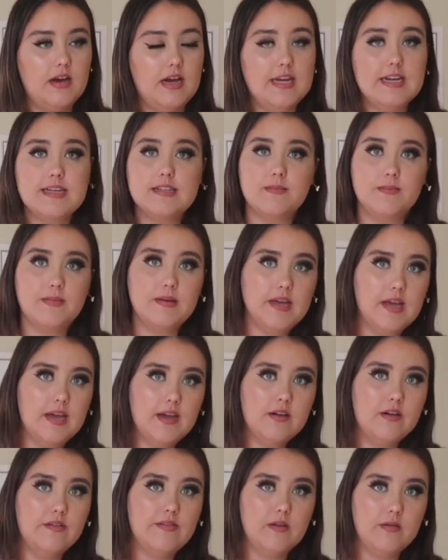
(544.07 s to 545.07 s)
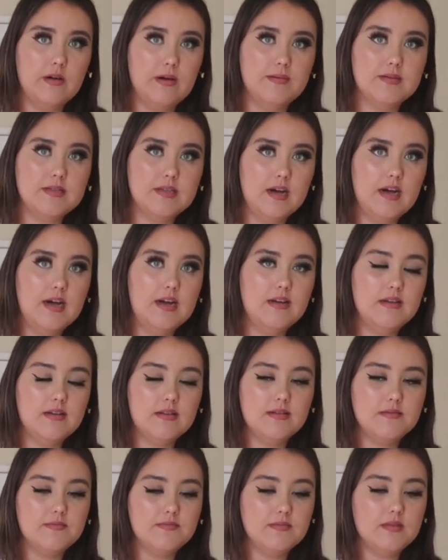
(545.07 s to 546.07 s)
I get to pick off your website.
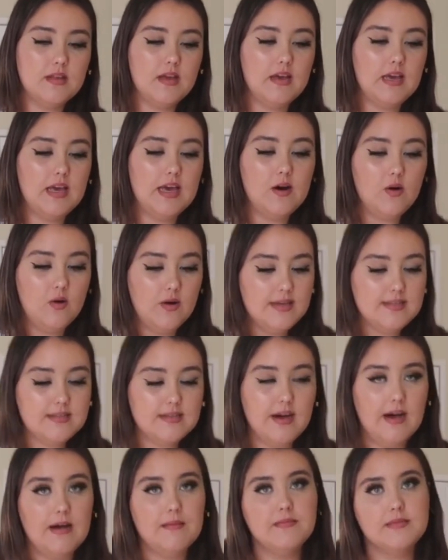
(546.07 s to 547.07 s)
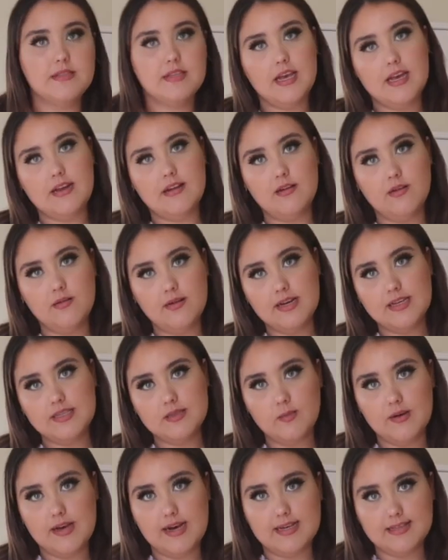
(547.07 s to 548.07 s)
Always comes and it
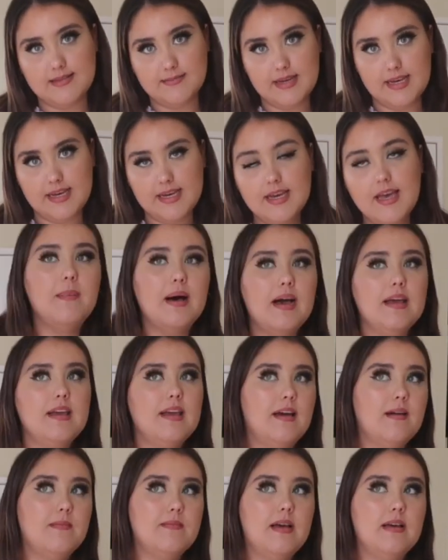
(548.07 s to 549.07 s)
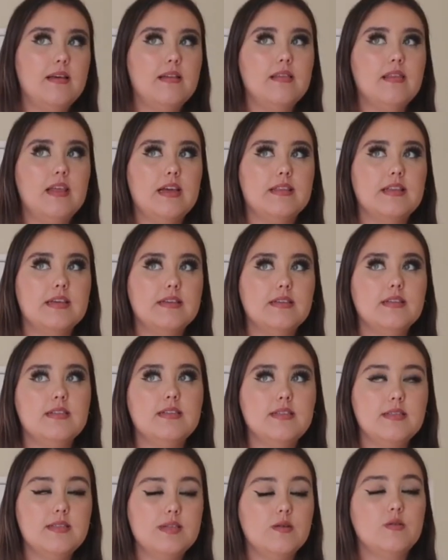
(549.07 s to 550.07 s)
always wows me. But yeah, like, this is
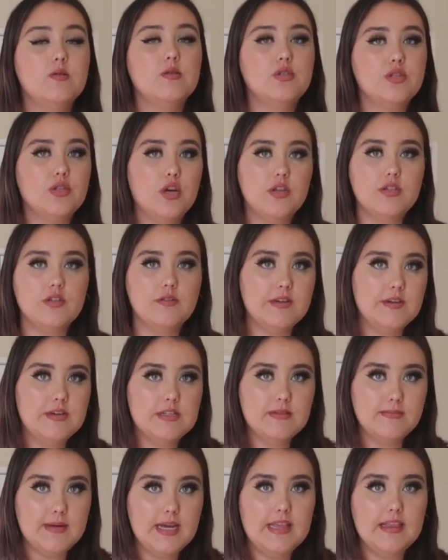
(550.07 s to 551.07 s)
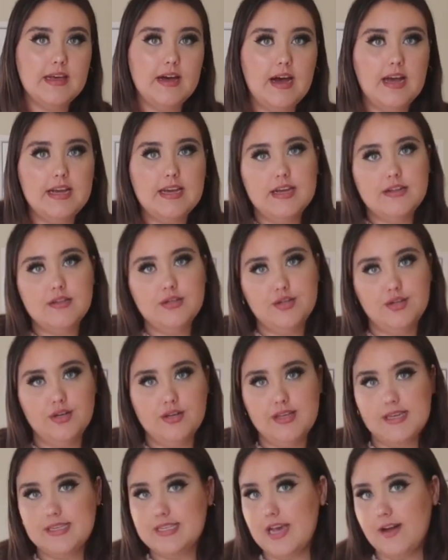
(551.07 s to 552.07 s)
still so surreal to me that I get to
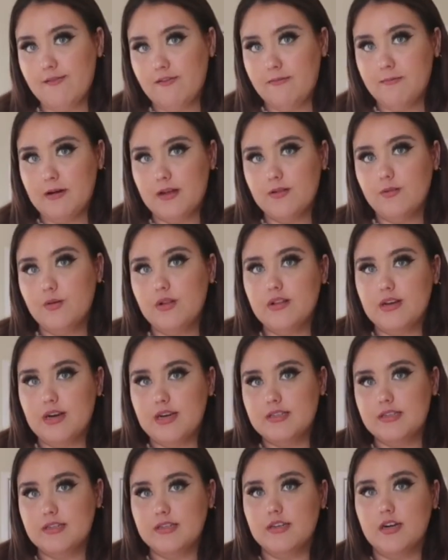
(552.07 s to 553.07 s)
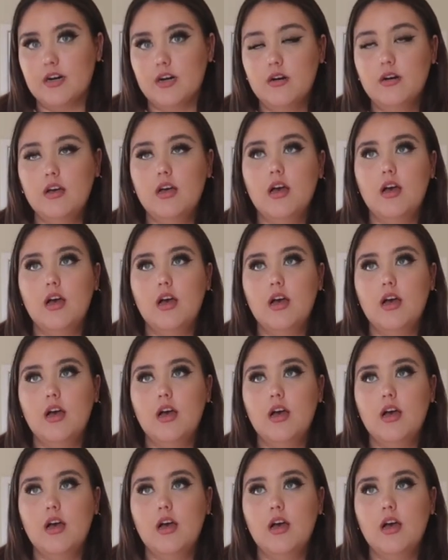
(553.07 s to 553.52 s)
do this every month with NASTYGAL.